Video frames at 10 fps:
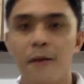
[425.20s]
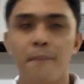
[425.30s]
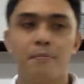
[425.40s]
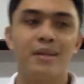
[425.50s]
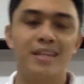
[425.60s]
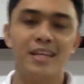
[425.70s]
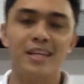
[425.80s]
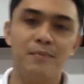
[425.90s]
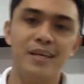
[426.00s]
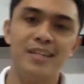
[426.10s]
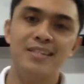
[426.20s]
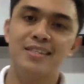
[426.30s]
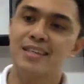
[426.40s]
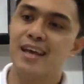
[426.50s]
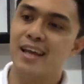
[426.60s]
but it
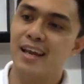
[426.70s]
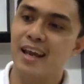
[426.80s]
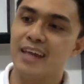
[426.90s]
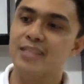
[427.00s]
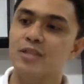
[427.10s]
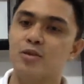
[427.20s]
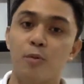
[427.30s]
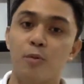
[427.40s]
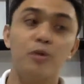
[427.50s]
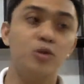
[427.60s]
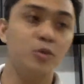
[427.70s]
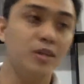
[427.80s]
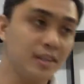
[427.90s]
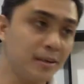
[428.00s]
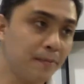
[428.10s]
means next
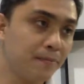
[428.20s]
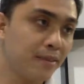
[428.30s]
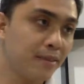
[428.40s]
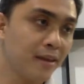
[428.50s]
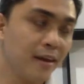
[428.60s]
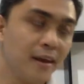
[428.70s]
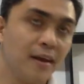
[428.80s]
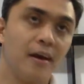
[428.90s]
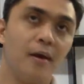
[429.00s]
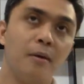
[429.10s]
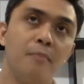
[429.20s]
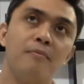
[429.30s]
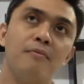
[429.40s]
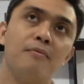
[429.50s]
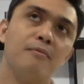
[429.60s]
opportunity.
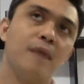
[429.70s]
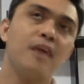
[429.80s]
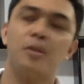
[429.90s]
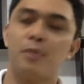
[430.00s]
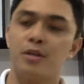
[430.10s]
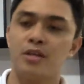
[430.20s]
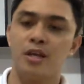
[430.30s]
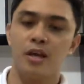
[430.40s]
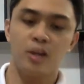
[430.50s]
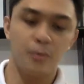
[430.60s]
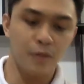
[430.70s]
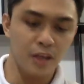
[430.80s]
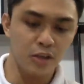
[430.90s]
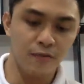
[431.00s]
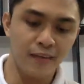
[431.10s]
My
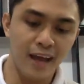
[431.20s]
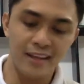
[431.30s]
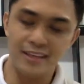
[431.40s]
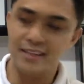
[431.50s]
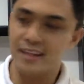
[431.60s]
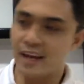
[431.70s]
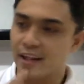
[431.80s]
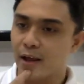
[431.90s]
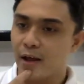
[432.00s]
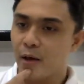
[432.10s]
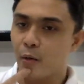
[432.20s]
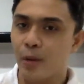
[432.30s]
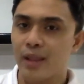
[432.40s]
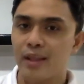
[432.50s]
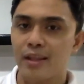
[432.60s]
interpretation of that is that
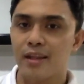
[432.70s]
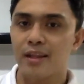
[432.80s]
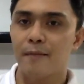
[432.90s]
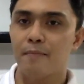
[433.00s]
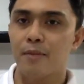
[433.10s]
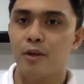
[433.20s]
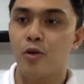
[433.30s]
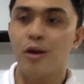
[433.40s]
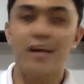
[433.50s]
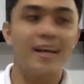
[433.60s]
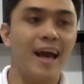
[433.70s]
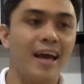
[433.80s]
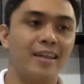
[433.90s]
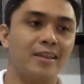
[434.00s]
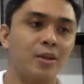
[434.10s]
when your
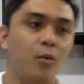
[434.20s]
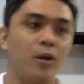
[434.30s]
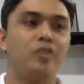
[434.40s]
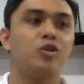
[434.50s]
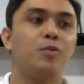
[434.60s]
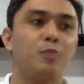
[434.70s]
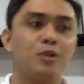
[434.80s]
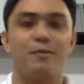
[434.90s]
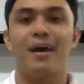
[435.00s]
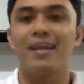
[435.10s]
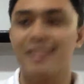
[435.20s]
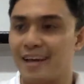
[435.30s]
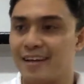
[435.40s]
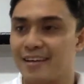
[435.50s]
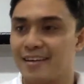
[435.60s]
client, the one that you're
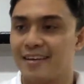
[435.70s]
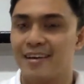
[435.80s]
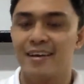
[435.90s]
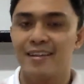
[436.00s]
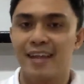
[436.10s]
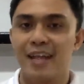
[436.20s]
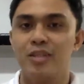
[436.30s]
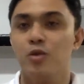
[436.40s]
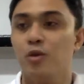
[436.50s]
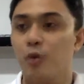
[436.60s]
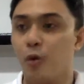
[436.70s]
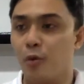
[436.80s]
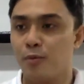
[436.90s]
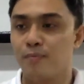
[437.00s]
prospecting, tells you no,